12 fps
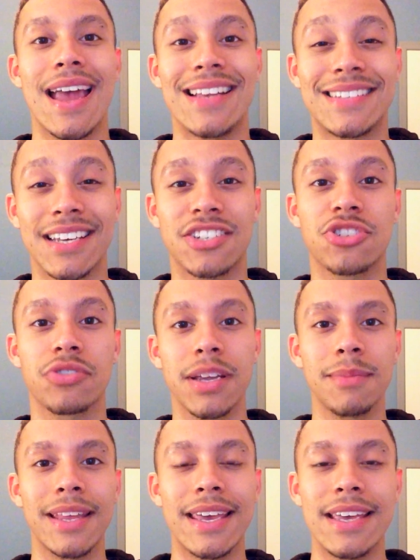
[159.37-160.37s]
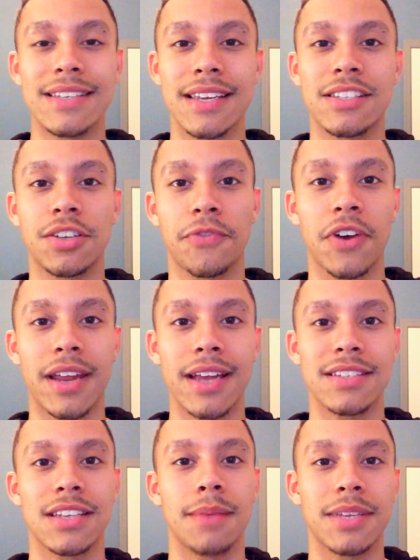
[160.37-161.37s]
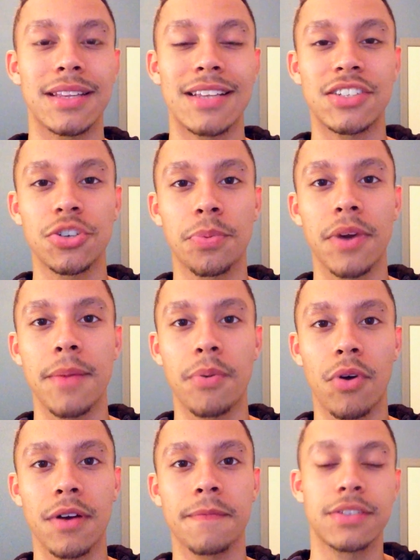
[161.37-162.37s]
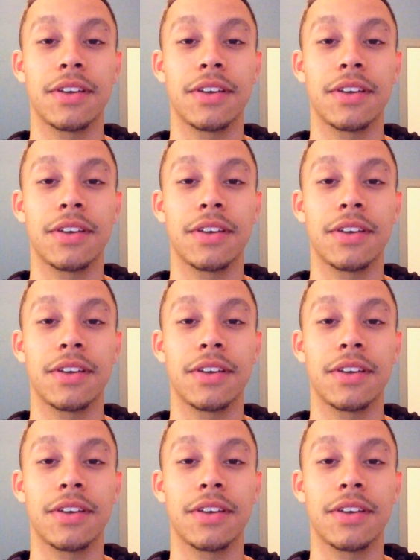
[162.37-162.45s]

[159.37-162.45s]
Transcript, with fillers: it's extremely easy to forget something that's super important.